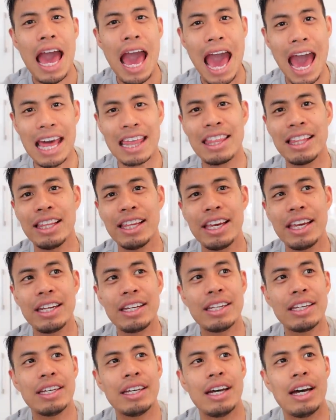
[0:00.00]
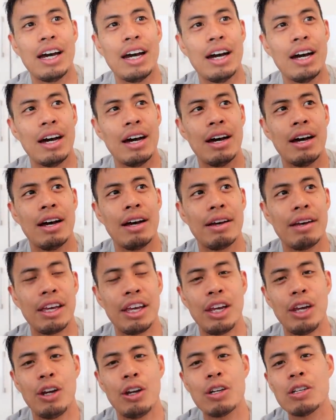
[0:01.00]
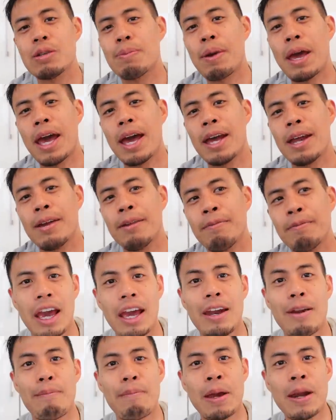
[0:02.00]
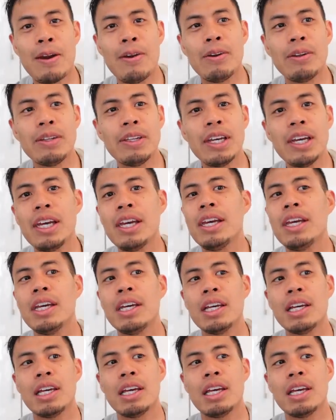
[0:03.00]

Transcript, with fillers: athlete uh, here in Japan and apparently